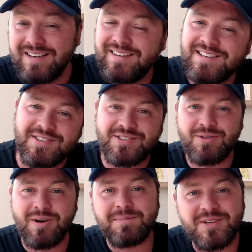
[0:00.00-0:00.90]
there's a
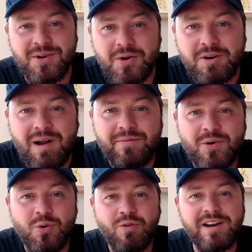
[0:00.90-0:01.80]
script knocking around for
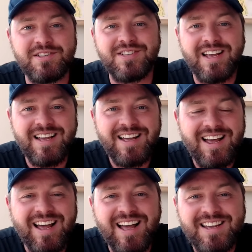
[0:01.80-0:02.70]
Cool Runnings,
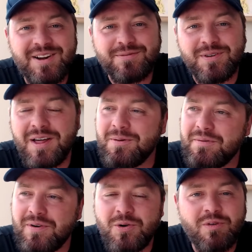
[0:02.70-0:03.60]
for another
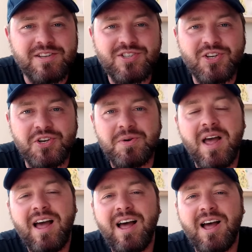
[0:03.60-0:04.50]
one for Cool Runnings 2.
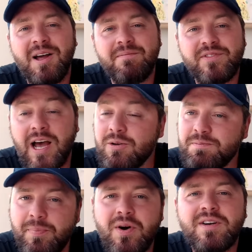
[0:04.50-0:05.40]
Tal's
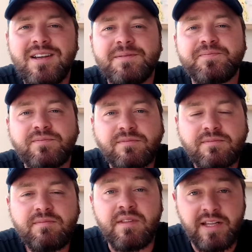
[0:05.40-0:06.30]
book.
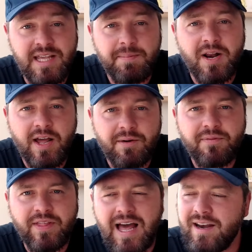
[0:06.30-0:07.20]
Keep an eye out
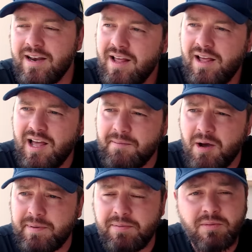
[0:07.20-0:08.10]
for that.
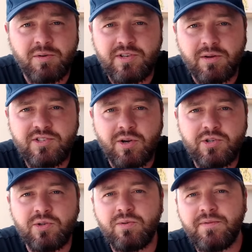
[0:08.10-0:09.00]
I'll be promoting it on
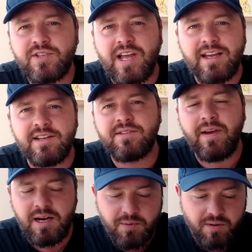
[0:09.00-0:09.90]
social the second it's
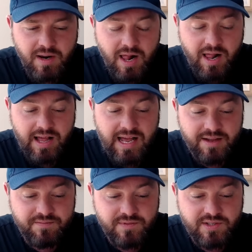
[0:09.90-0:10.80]
available.
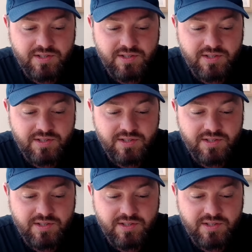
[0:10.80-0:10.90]
And